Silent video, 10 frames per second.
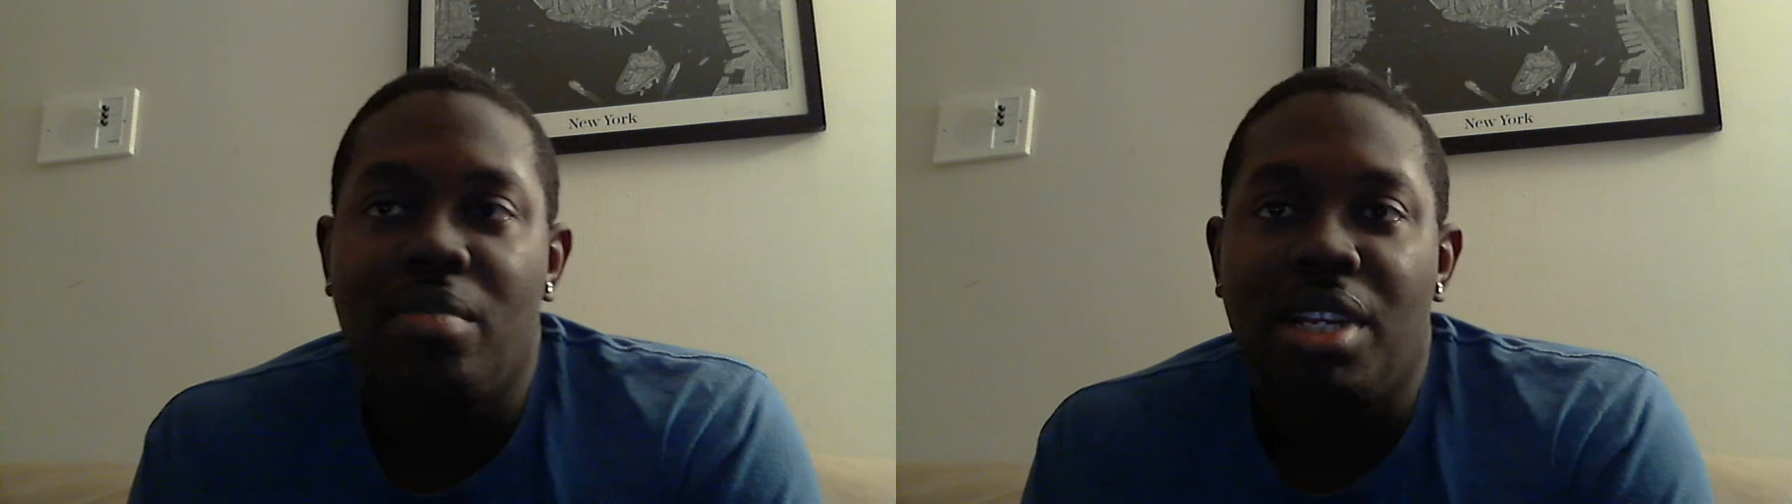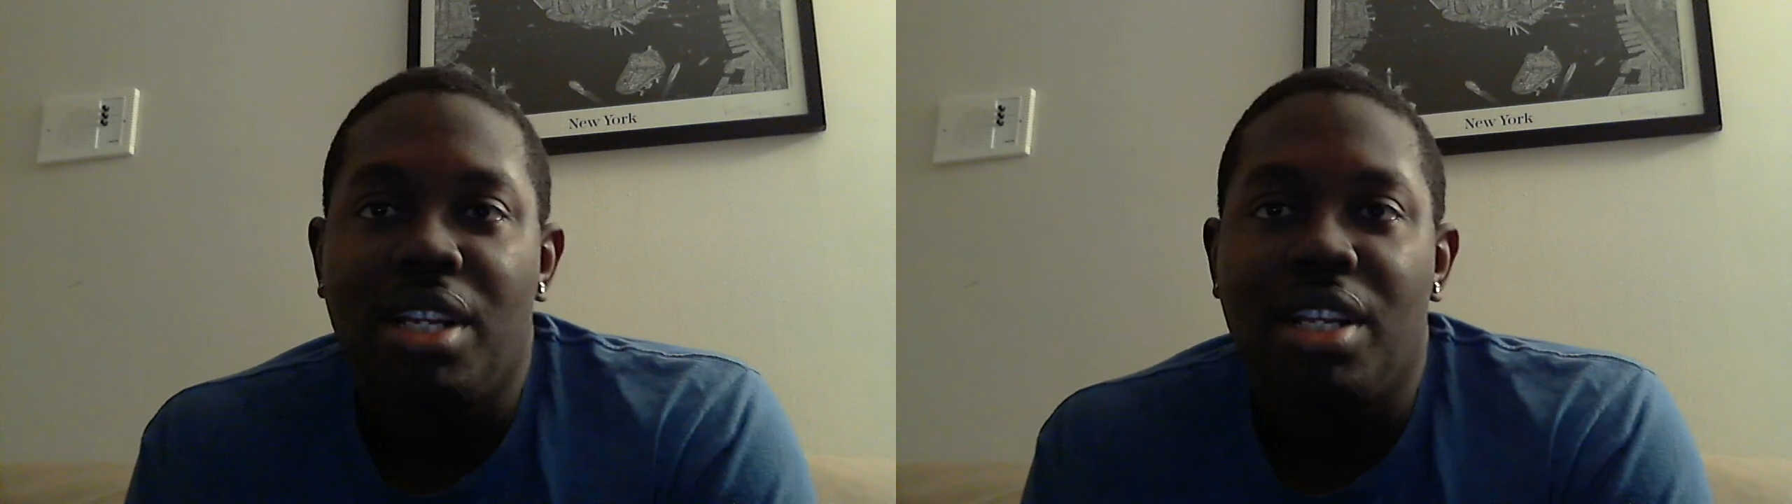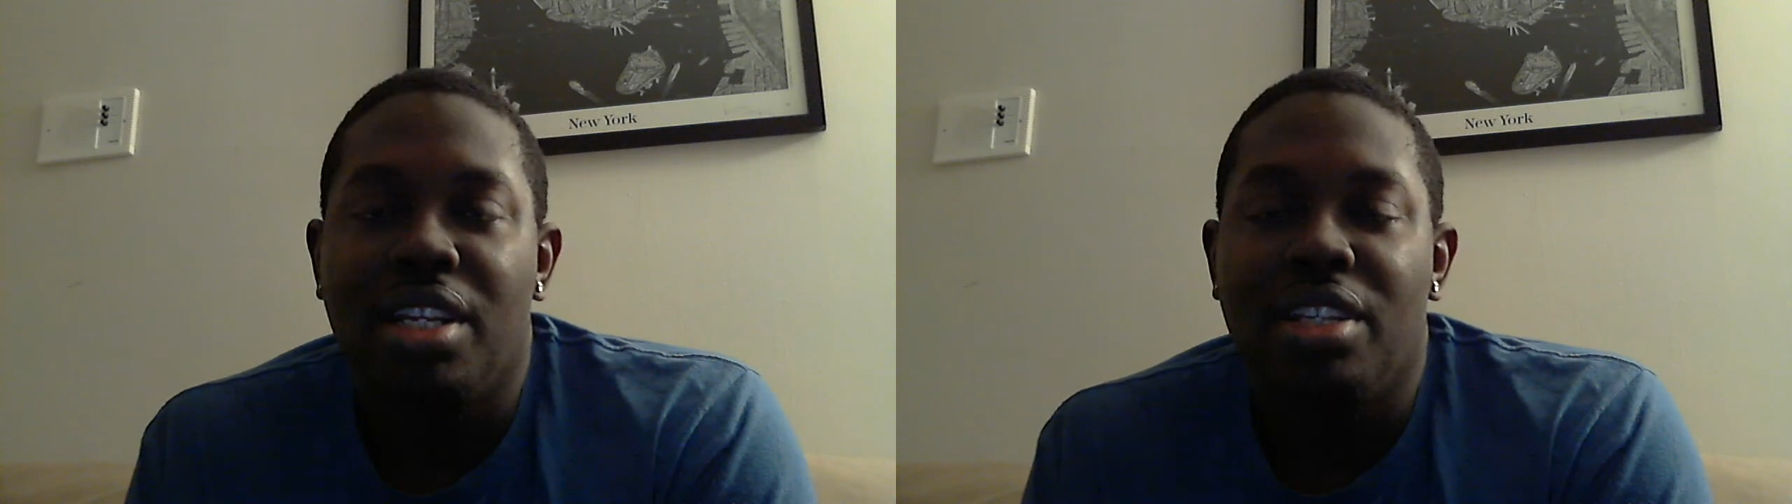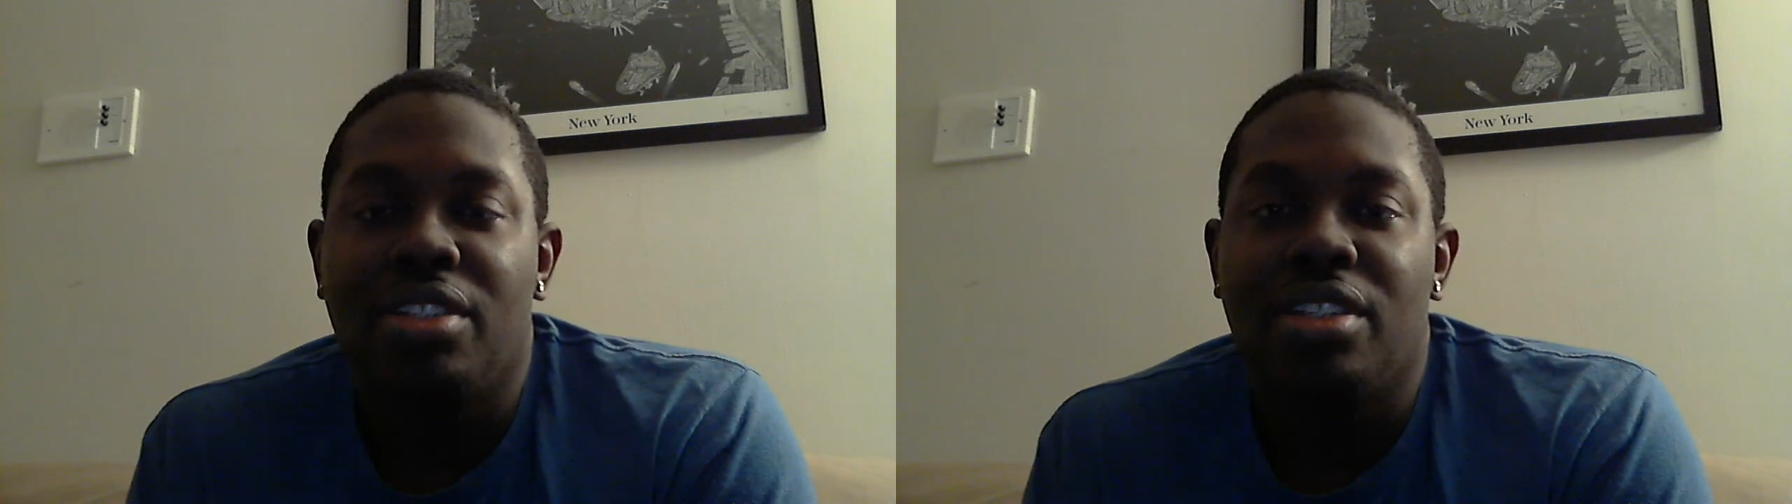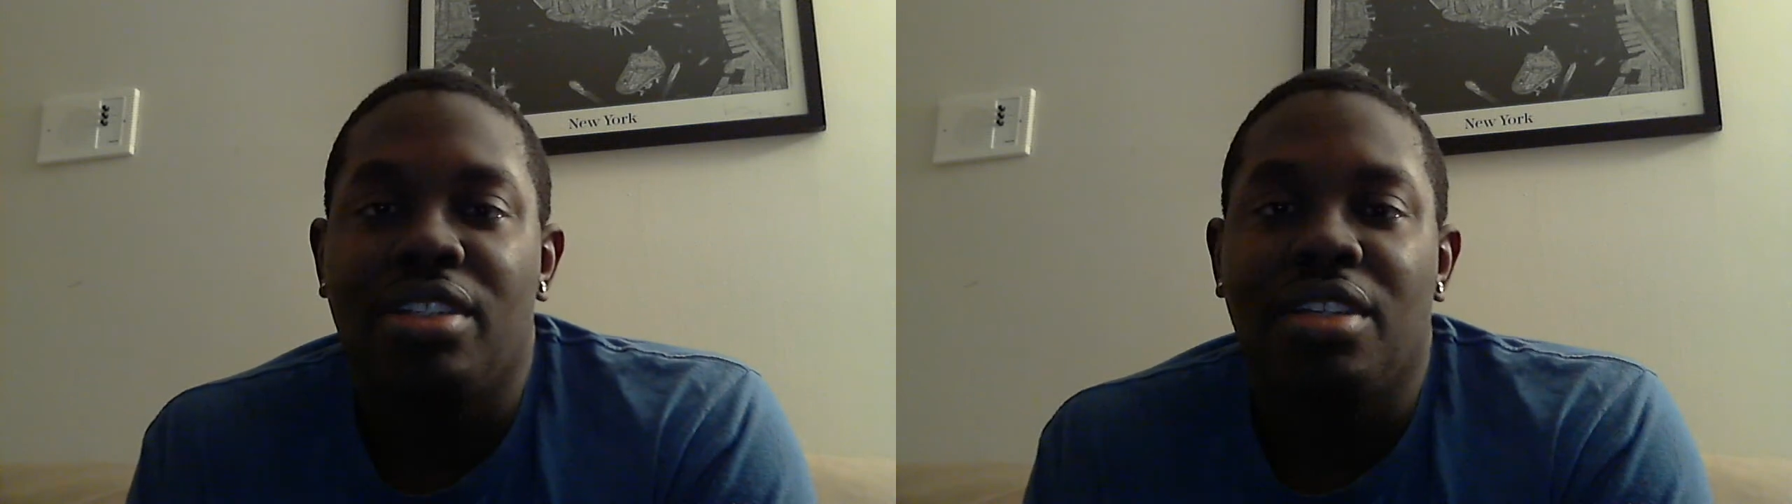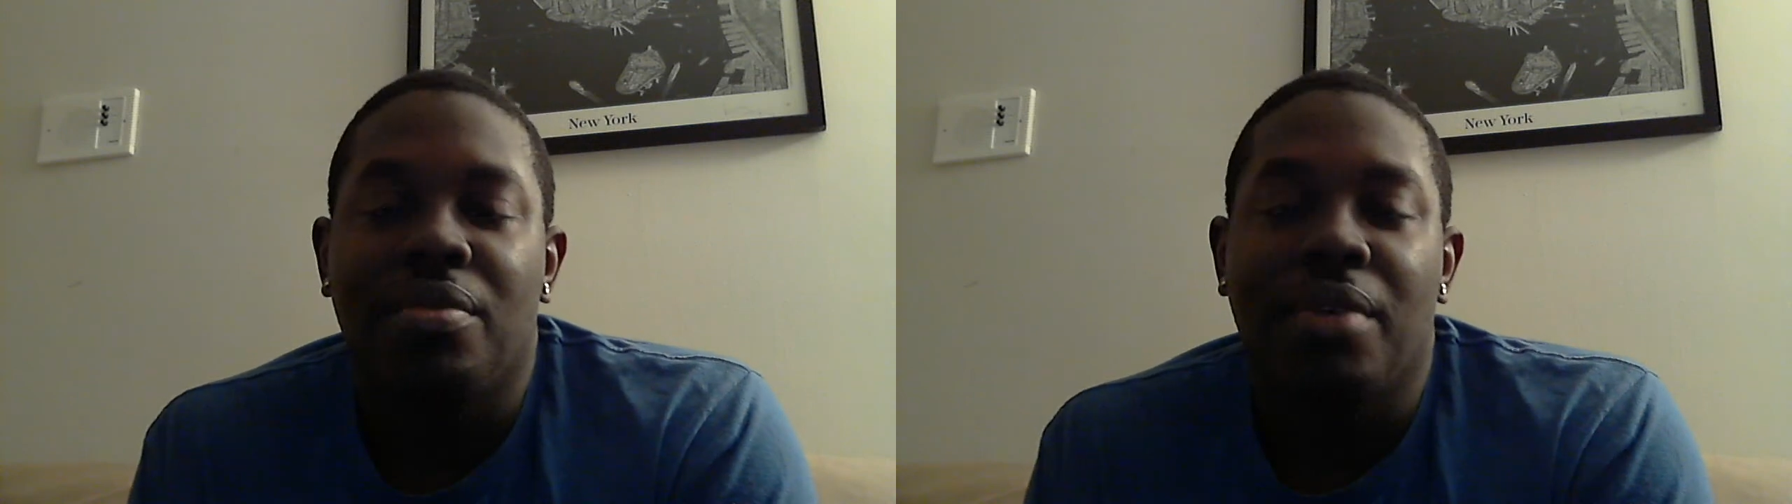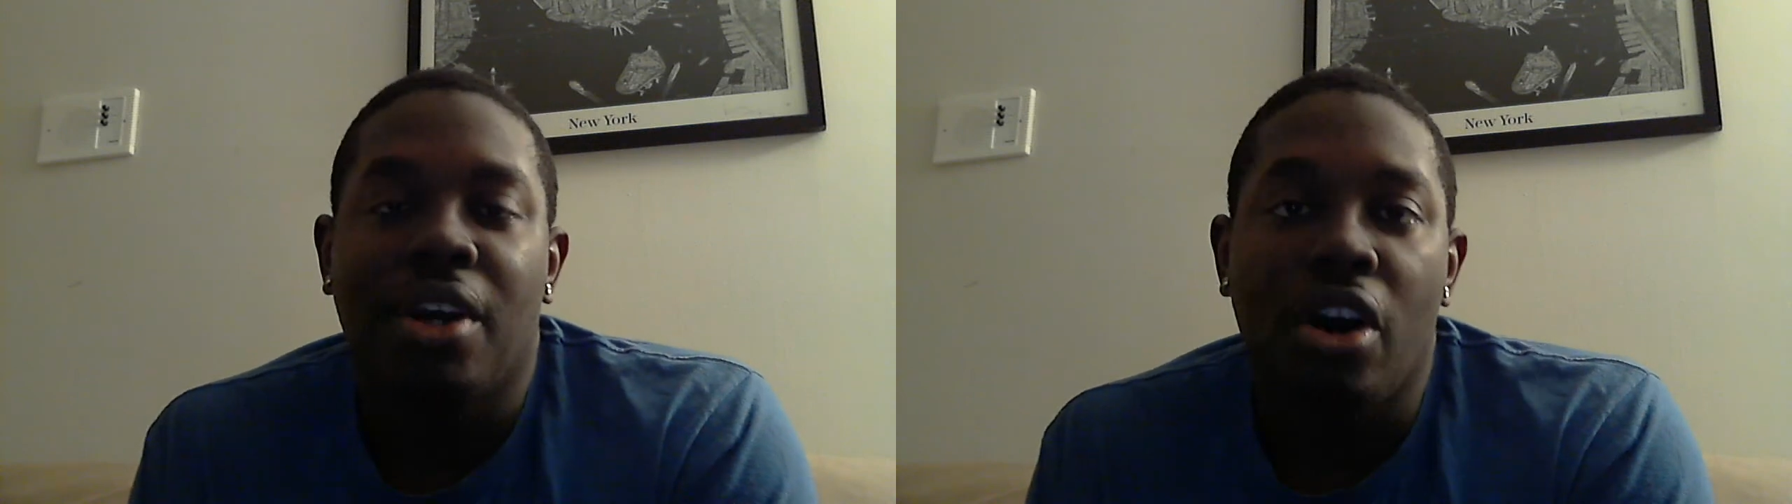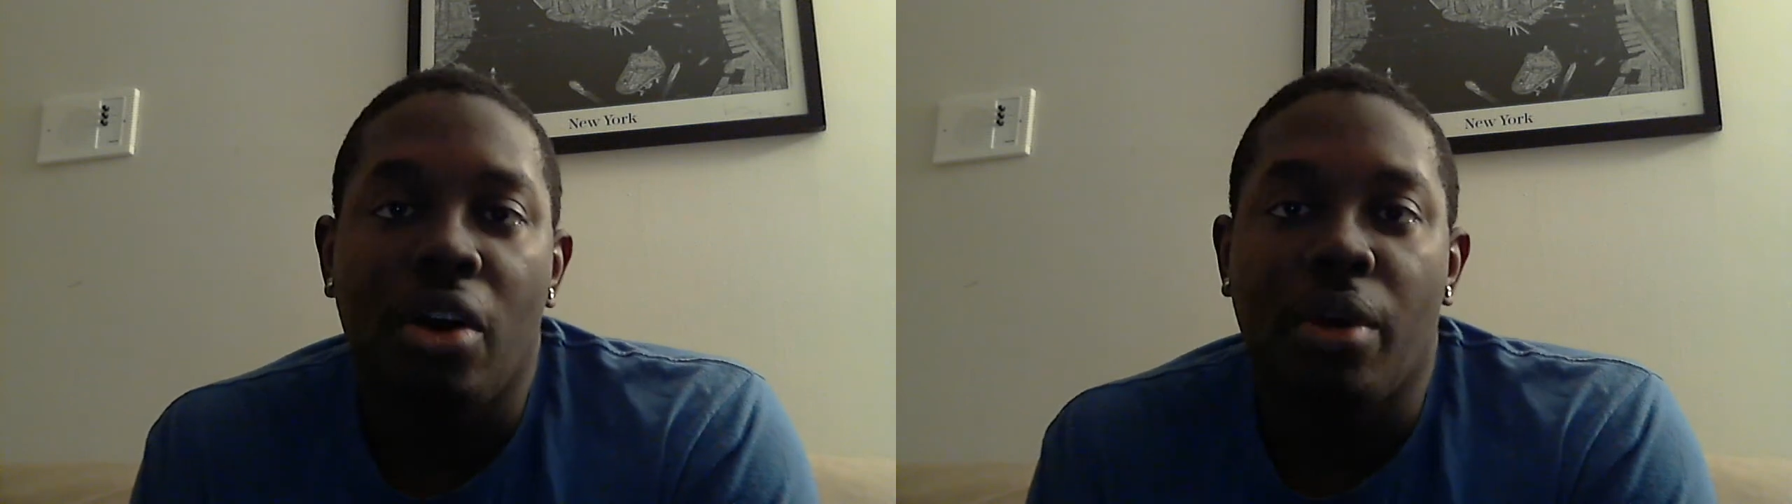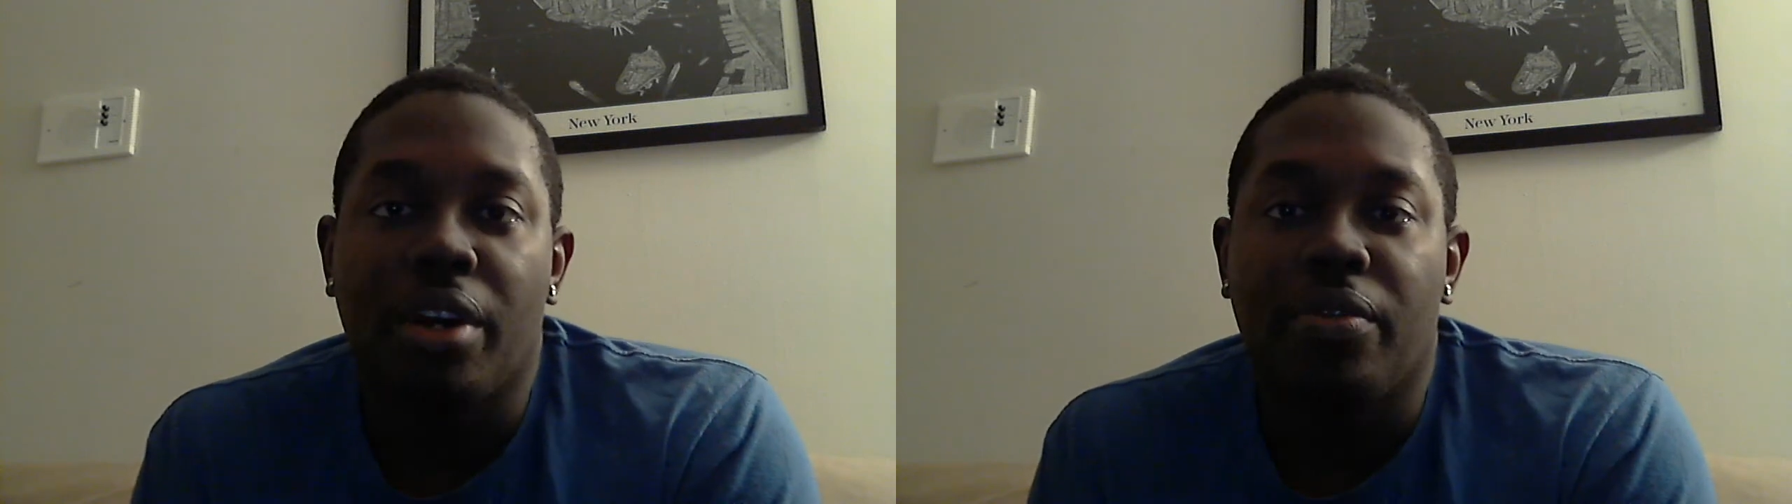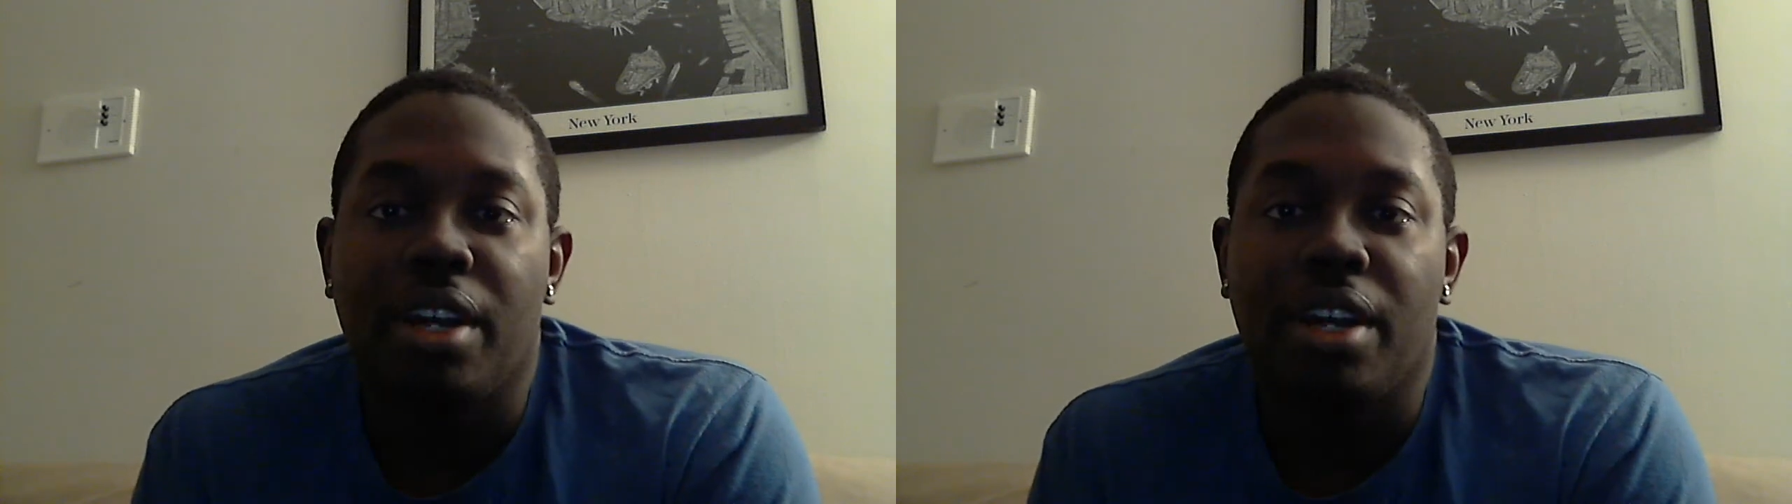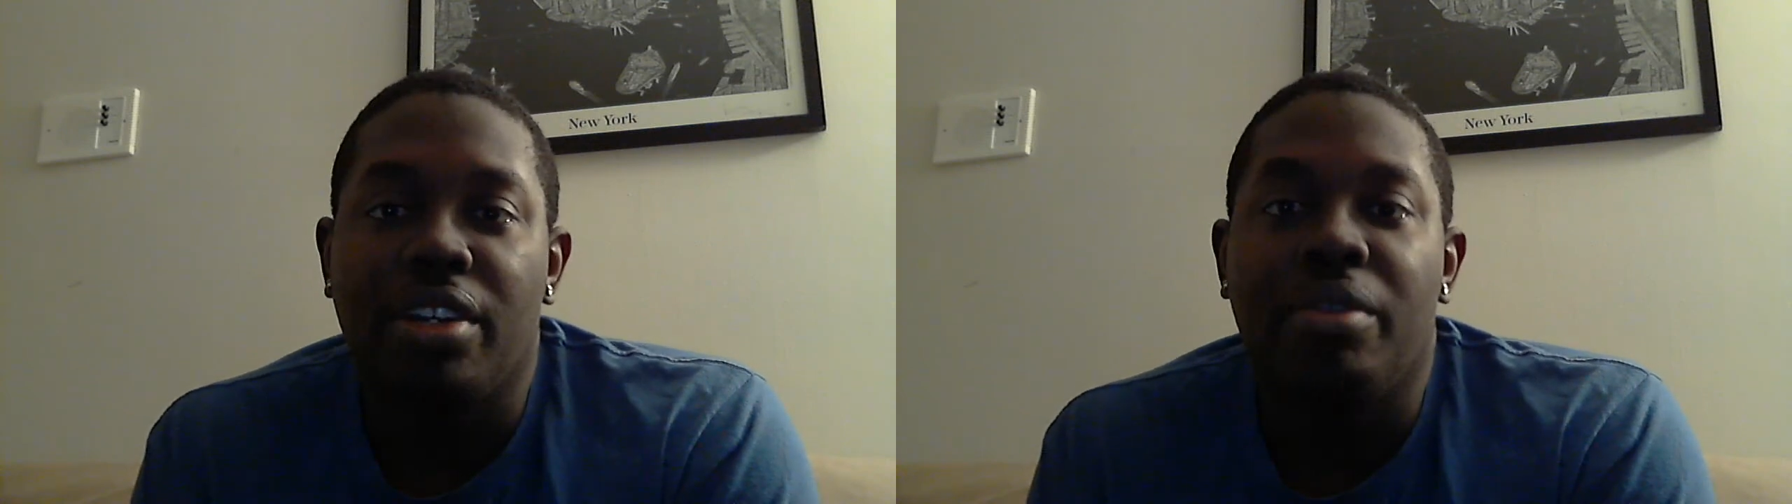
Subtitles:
I mean, he seems to be a hard-working fighter,